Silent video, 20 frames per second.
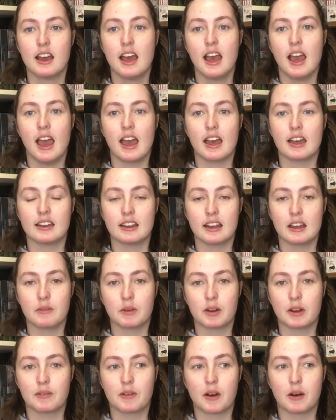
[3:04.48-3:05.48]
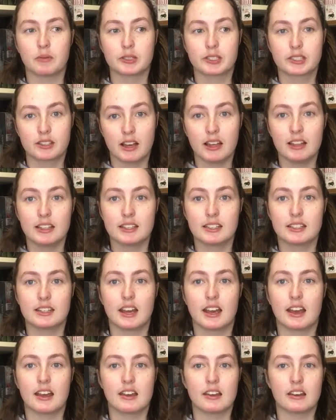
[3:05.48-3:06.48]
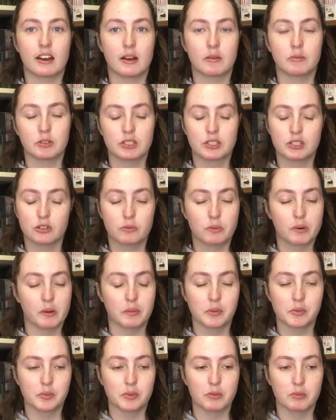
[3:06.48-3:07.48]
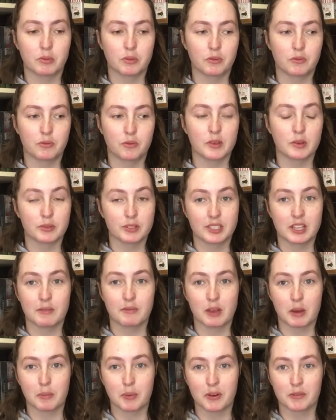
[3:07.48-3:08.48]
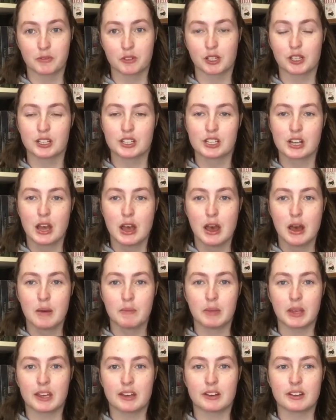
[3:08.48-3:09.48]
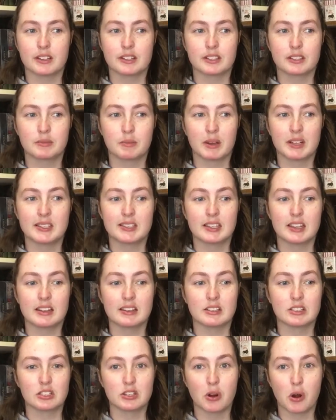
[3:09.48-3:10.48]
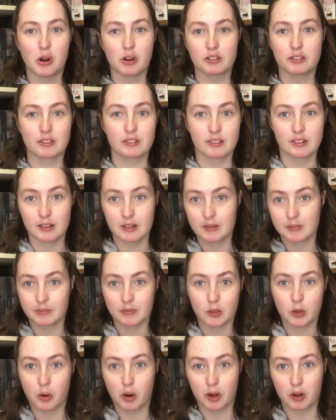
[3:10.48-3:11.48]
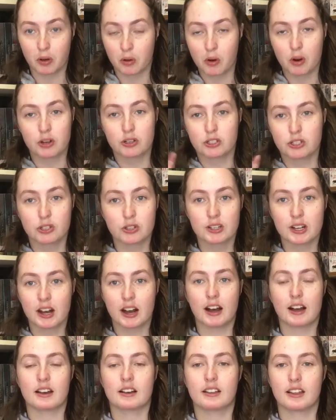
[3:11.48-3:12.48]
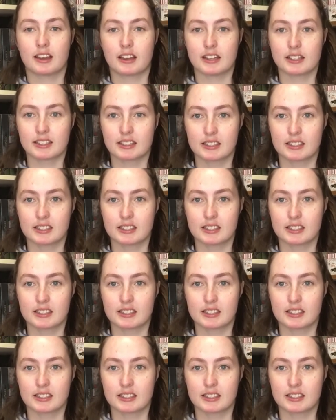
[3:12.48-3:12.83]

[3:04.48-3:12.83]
And even if I was slightly tanned, I would still probably receive that privilege because my skin is not quote unquote too dark. Like, you